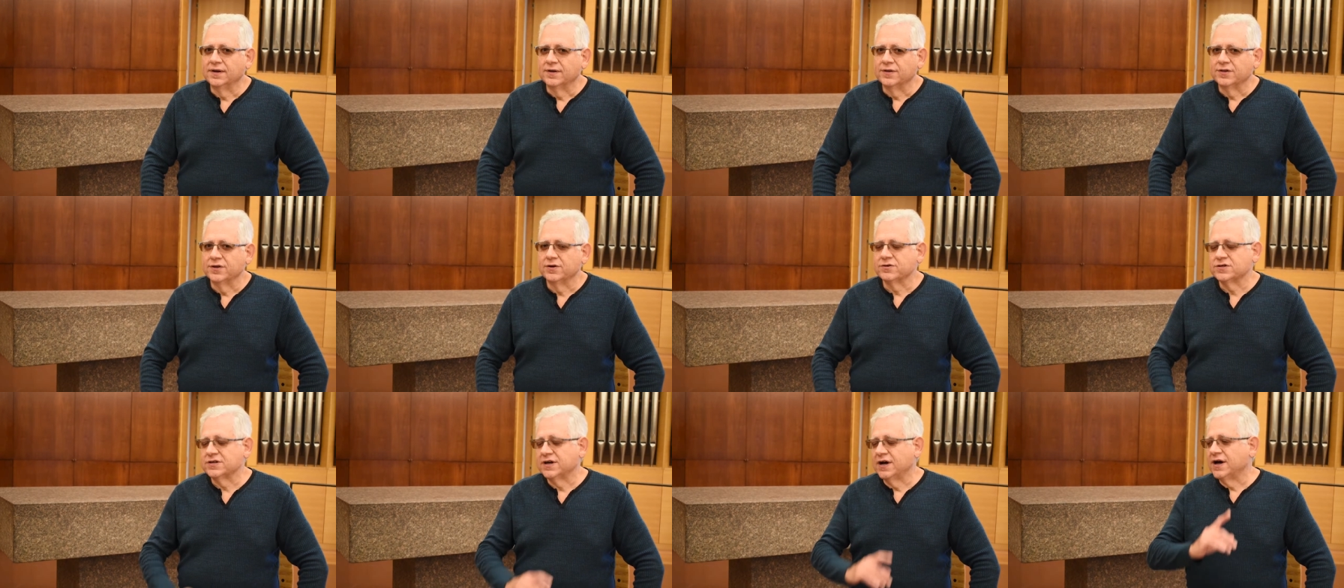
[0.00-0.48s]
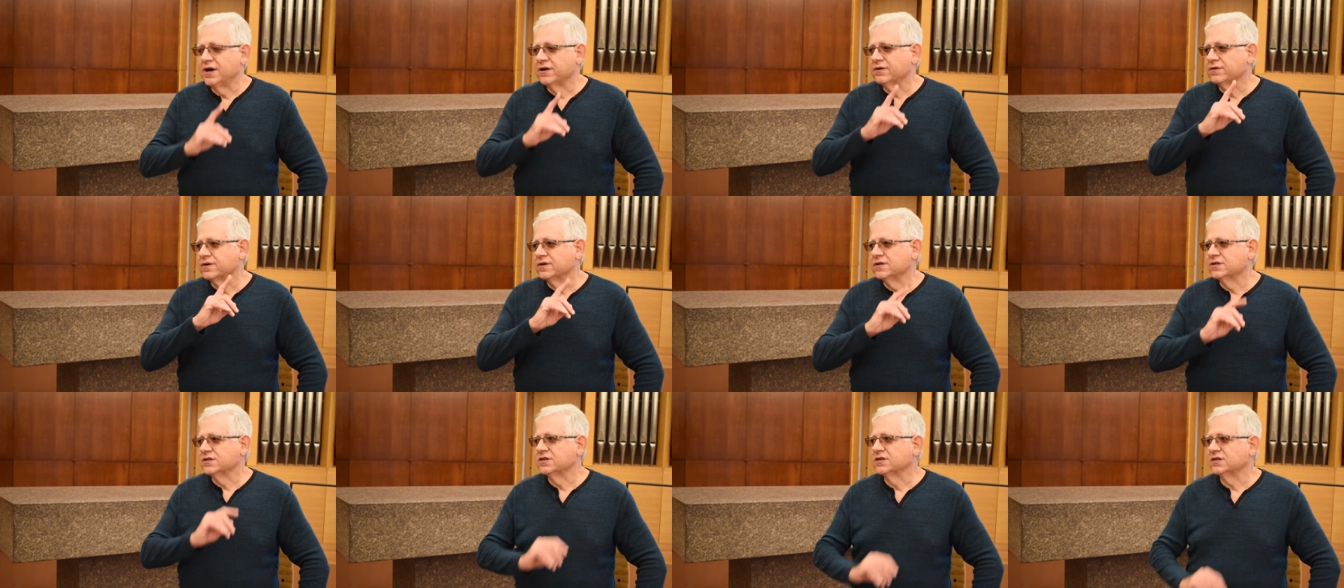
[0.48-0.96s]
Those
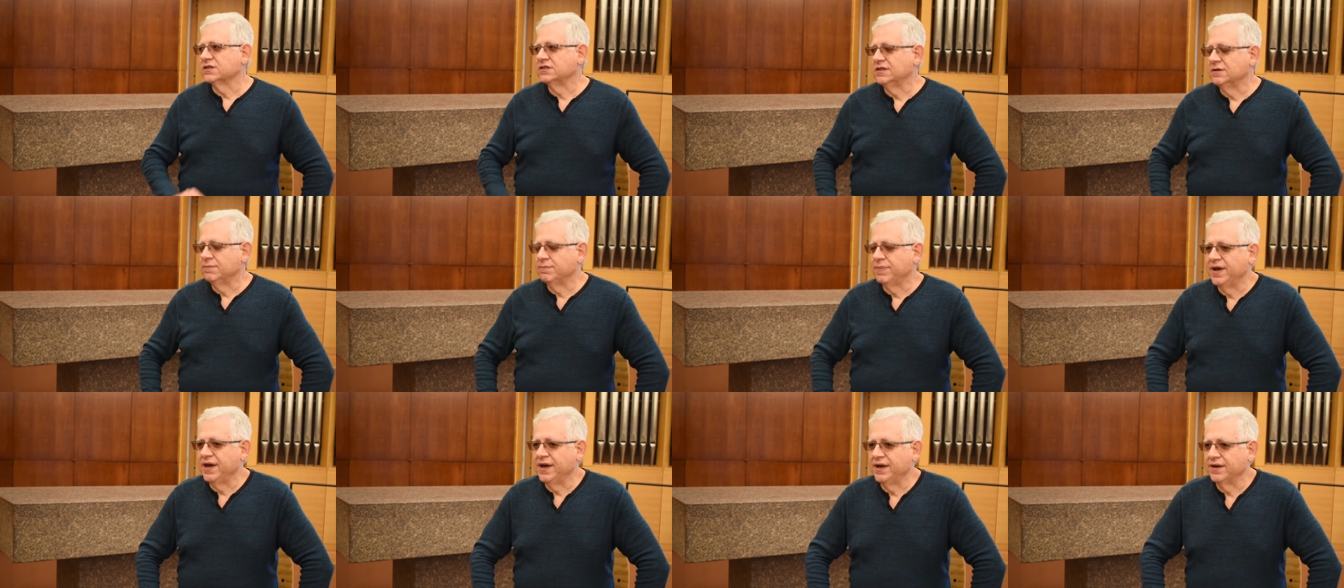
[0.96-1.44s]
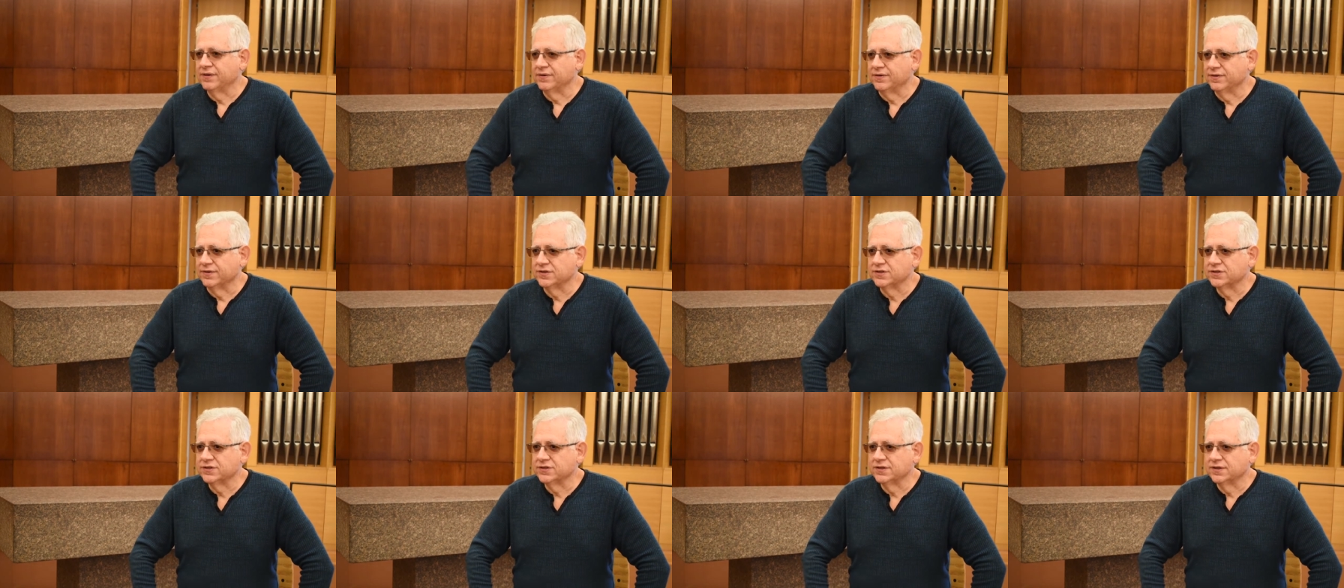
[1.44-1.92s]
160
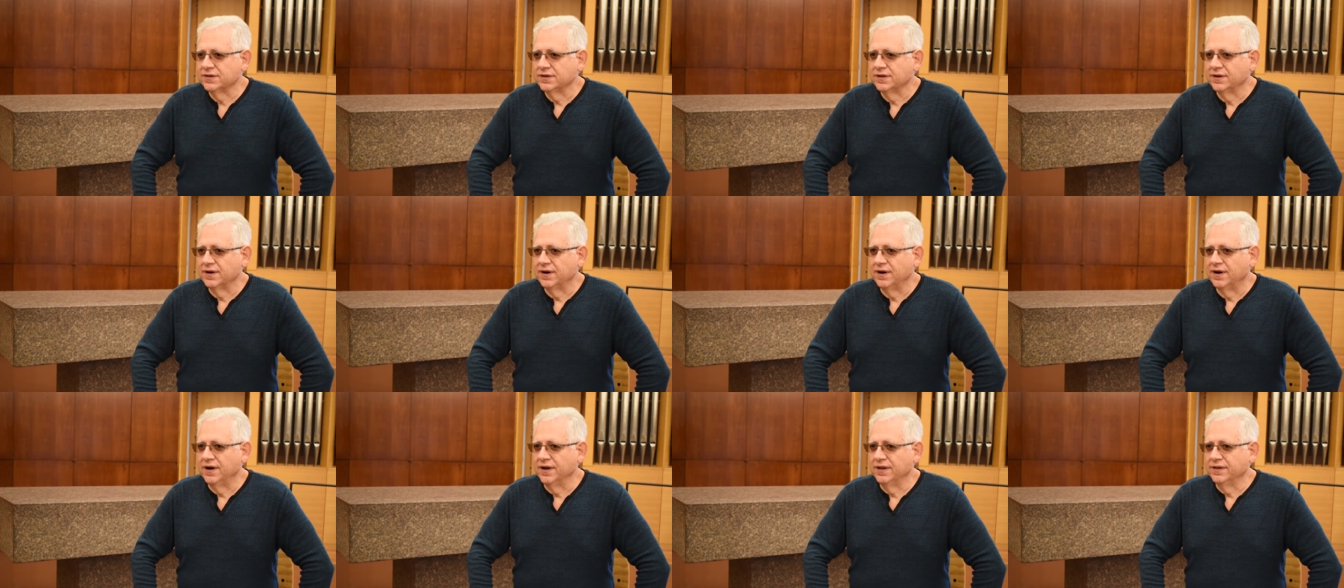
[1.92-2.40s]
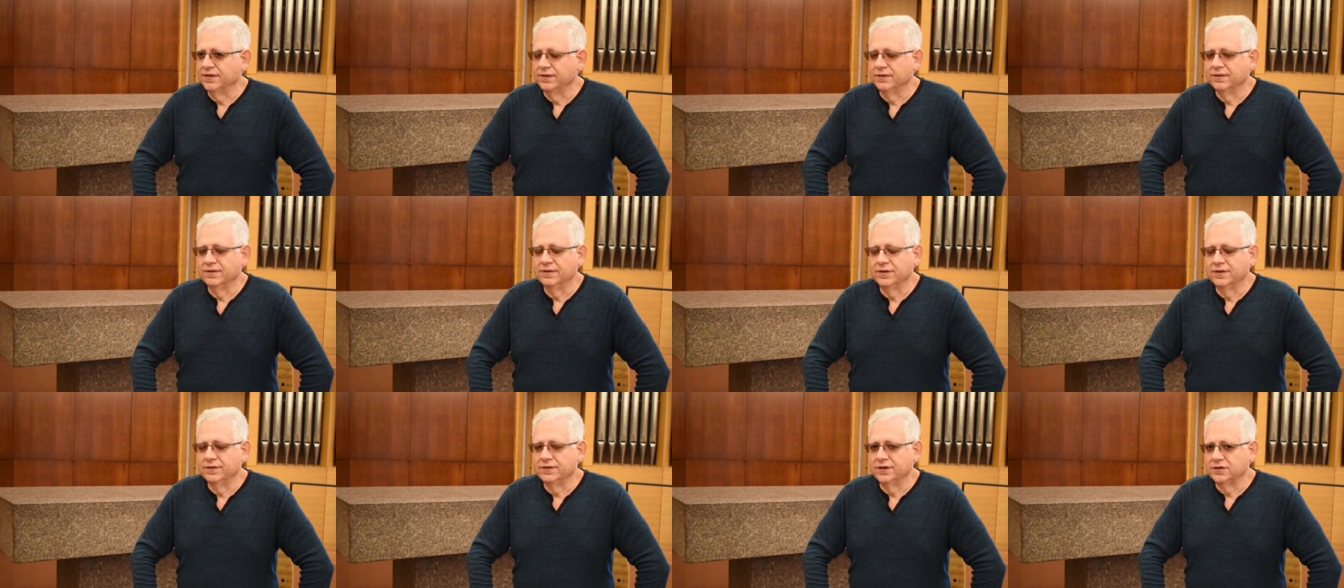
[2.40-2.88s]
panels on
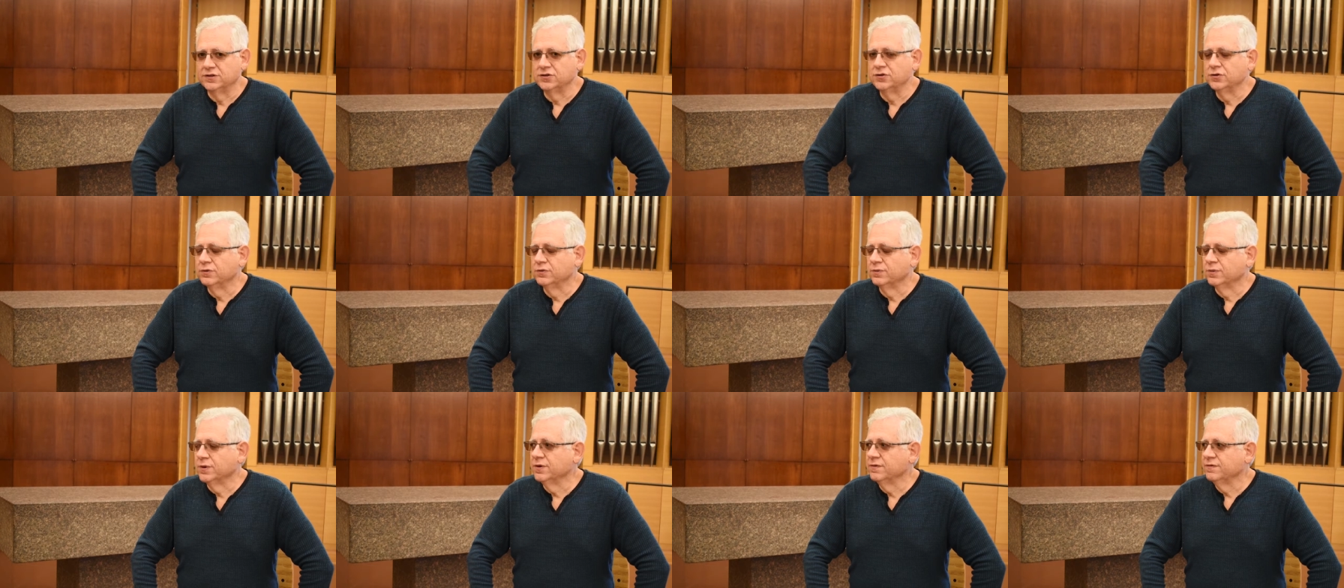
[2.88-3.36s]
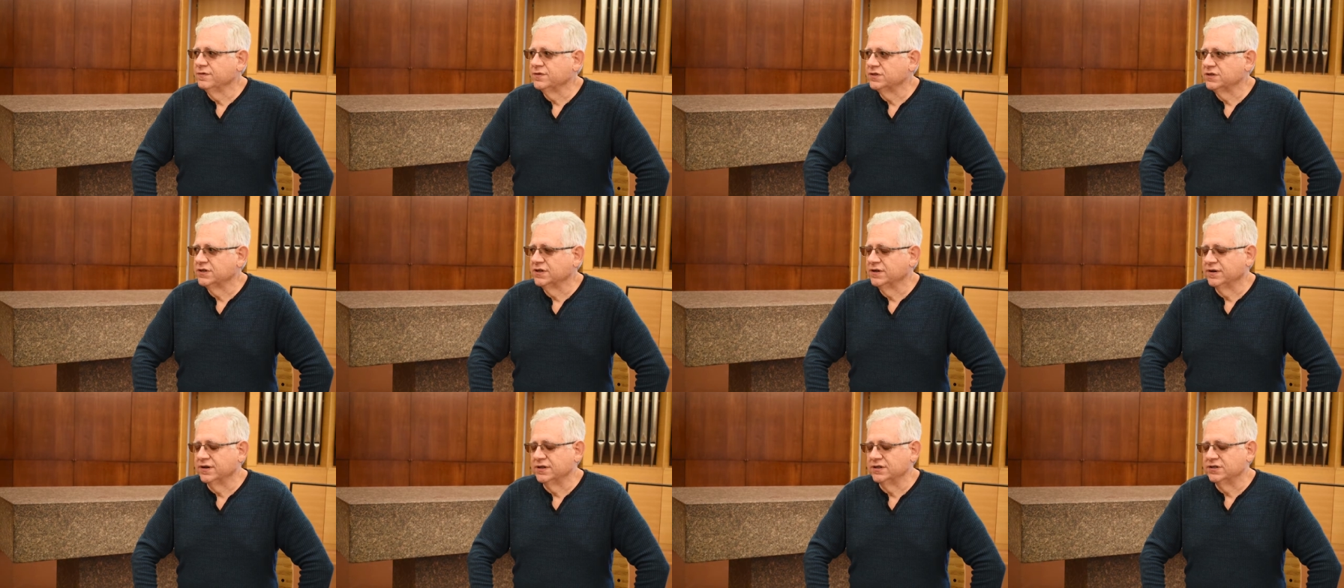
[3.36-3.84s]
the two roofs
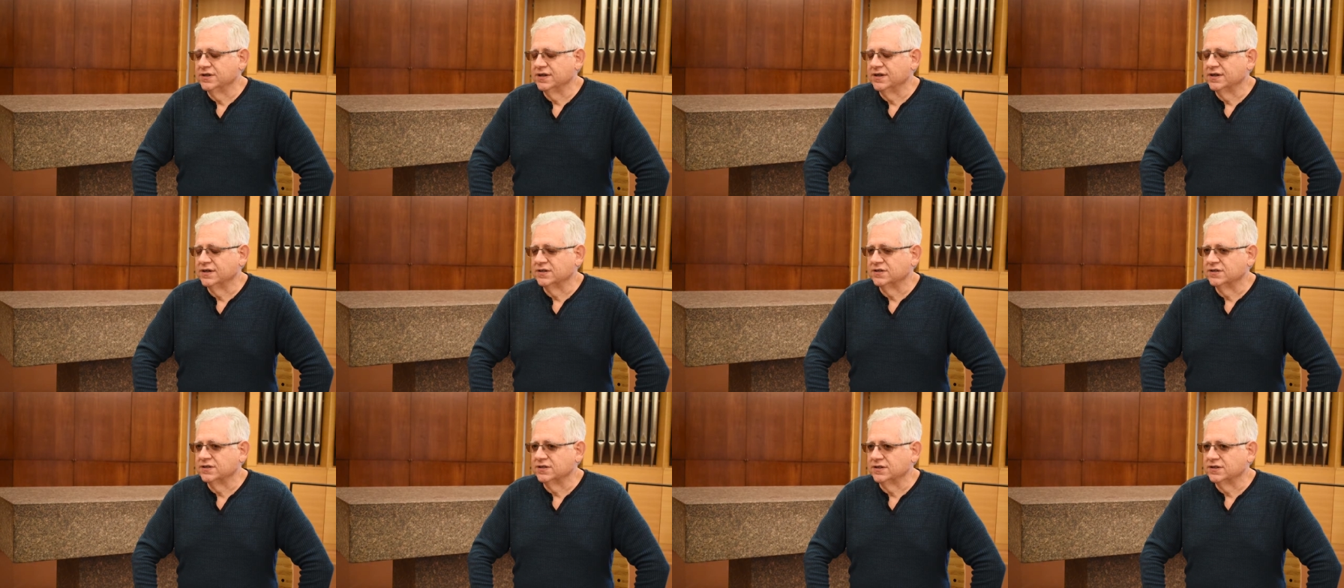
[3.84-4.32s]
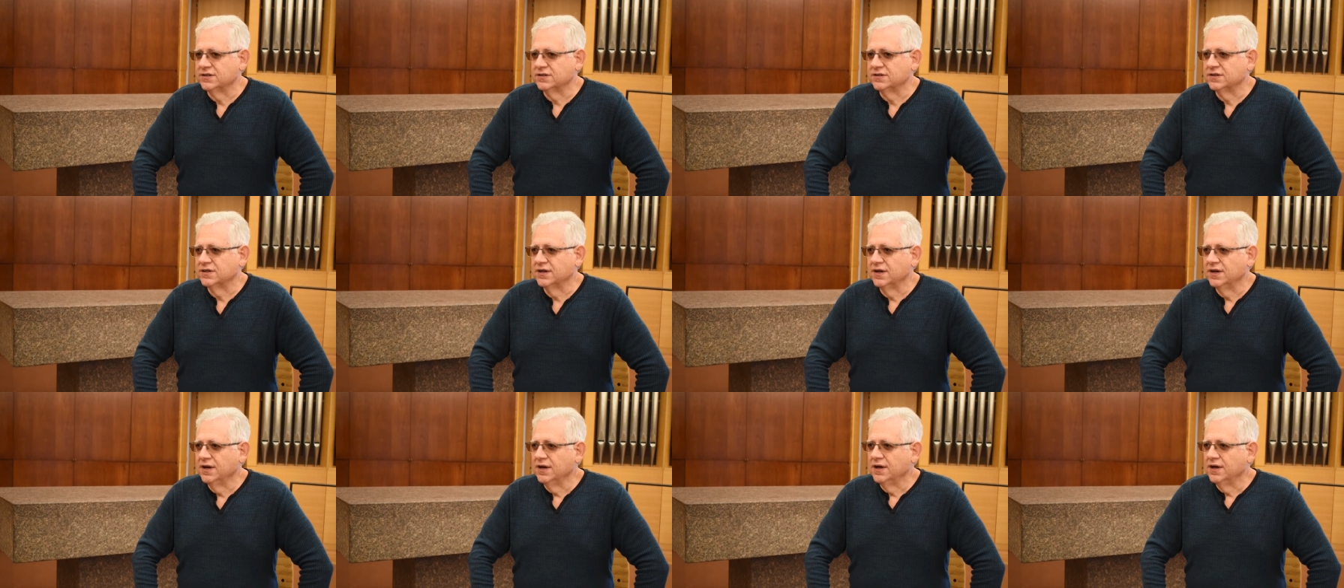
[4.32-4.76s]
here at Genesis